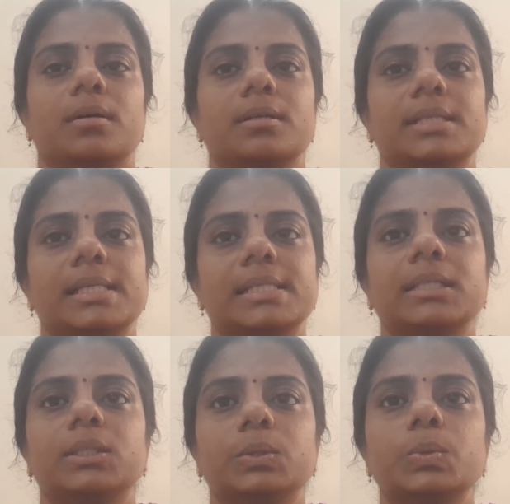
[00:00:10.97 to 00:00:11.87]

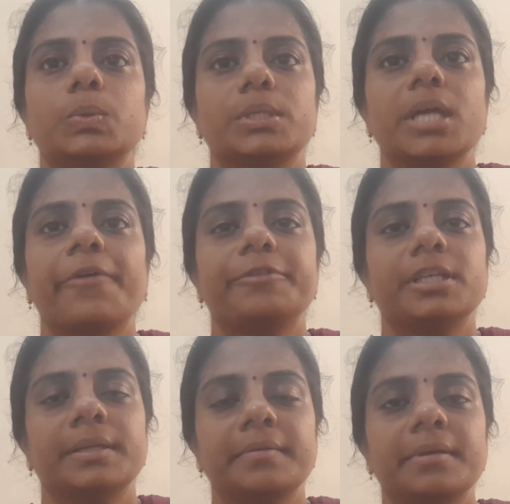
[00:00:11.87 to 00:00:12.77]
Section 2D of
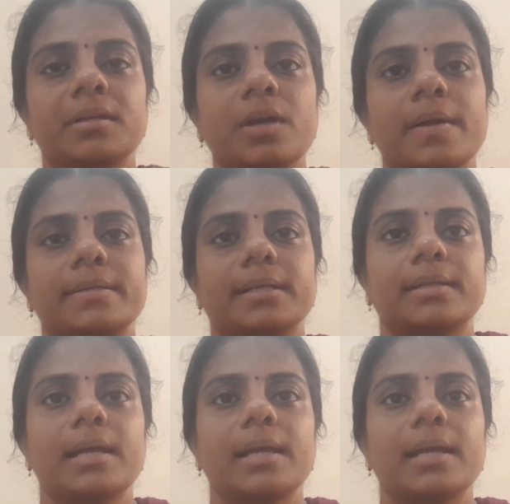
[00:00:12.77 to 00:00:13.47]
the Indian Contract